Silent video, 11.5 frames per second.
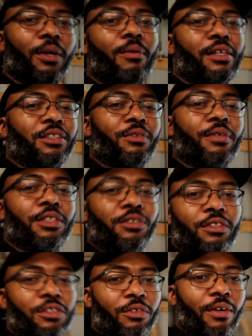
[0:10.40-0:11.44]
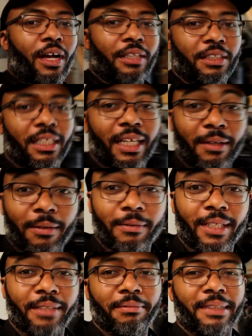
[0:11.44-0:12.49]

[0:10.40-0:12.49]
are watching Wrench Trench Garage. Well,